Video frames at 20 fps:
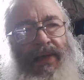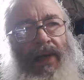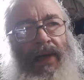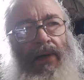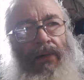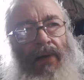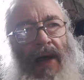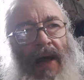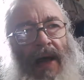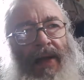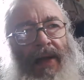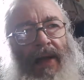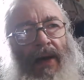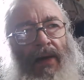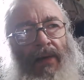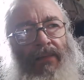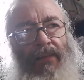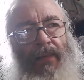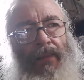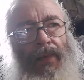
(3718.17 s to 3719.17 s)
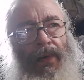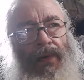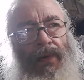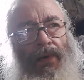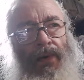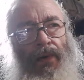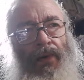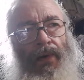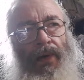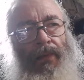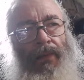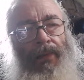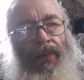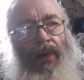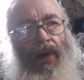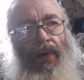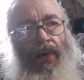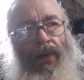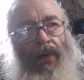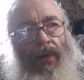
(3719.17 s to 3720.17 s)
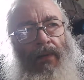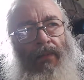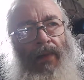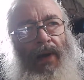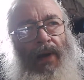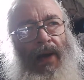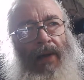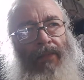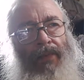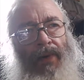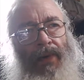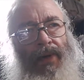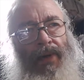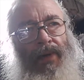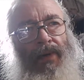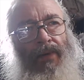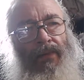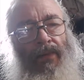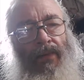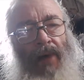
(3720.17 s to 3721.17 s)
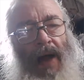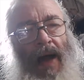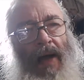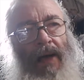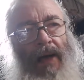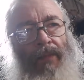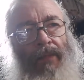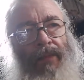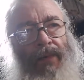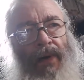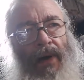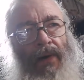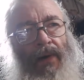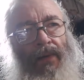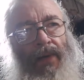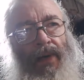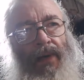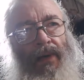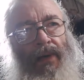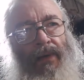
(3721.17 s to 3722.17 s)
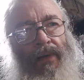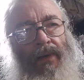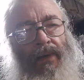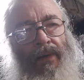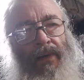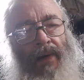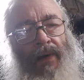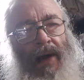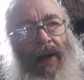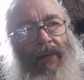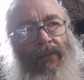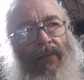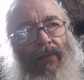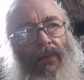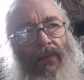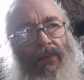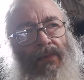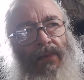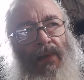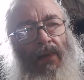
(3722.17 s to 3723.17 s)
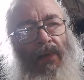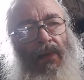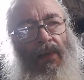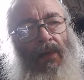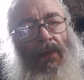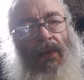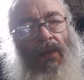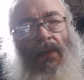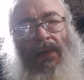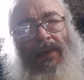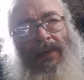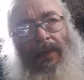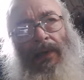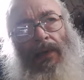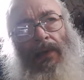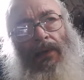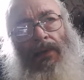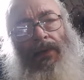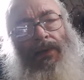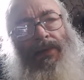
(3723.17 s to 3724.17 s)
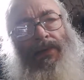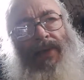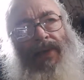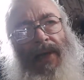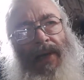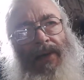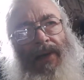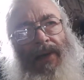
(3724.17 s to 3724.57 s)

it rotting out if you put dirt up around it, but I put rock up around it, gravel. So I don't understand